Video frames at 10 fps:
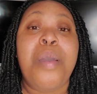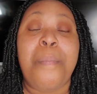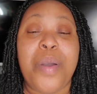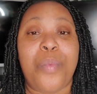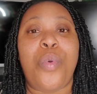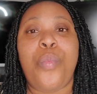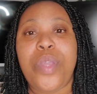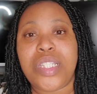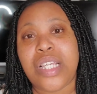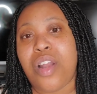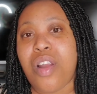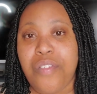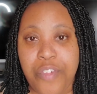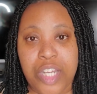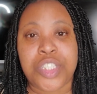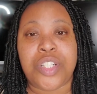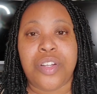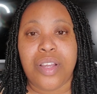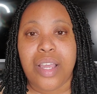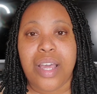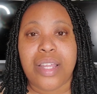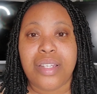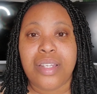But when we set our affection on God,